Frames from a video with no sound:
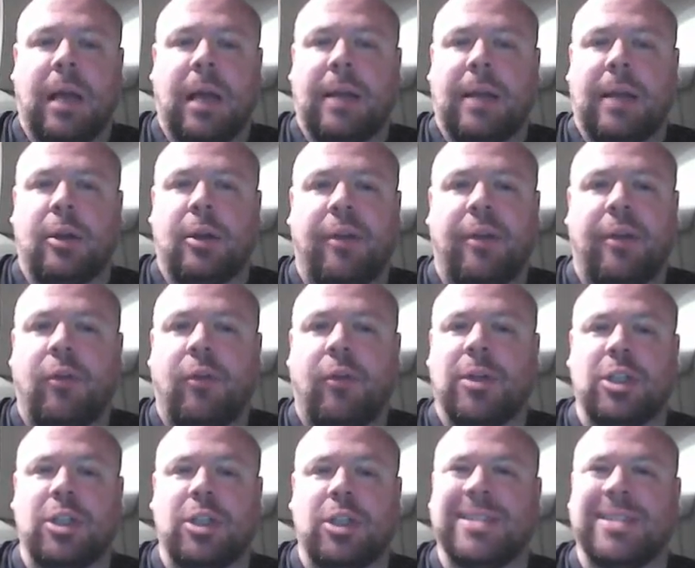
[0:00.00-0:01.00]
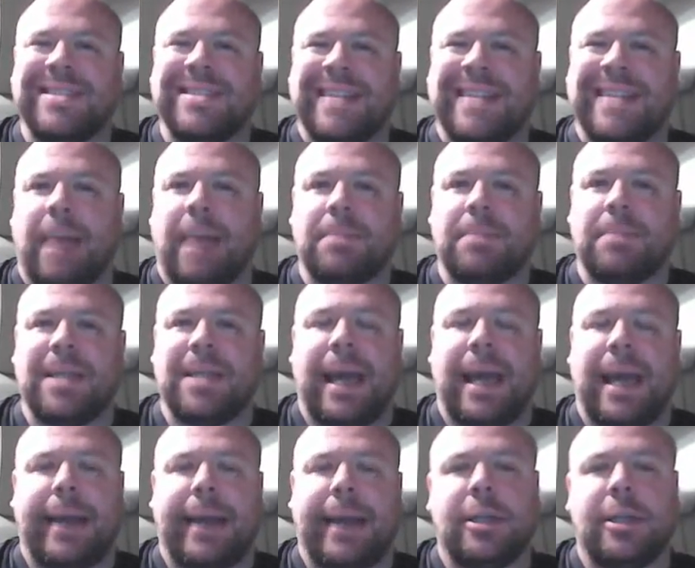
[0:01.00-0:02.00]
and therefore just saps the
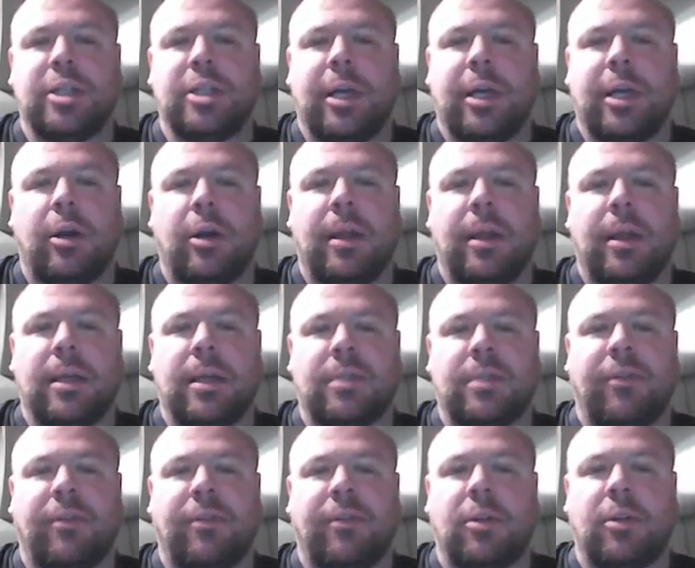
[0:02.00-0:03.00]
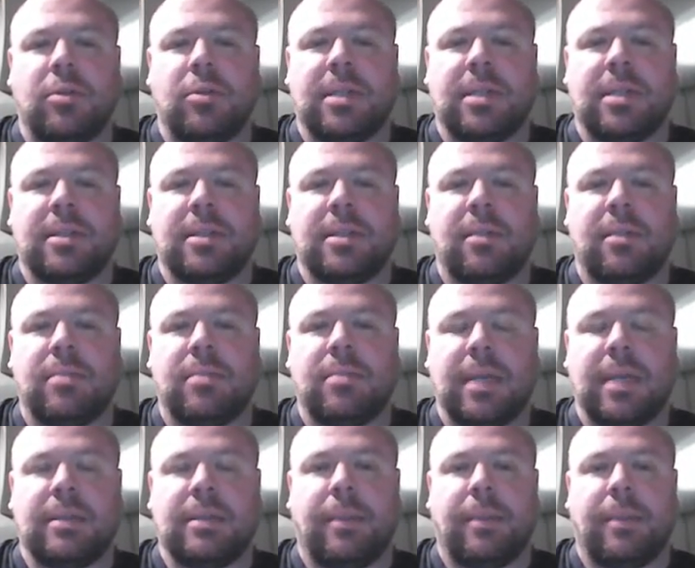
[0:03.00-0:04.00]
energy out of these frontal systems
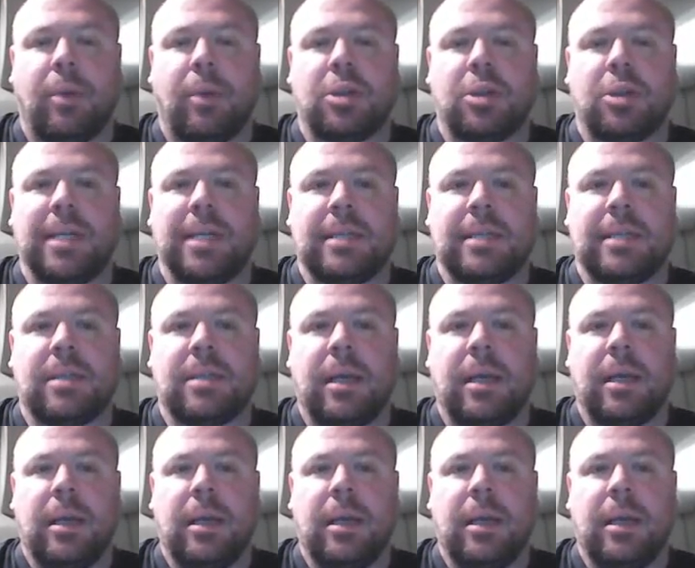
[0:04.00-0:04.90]
as they push east.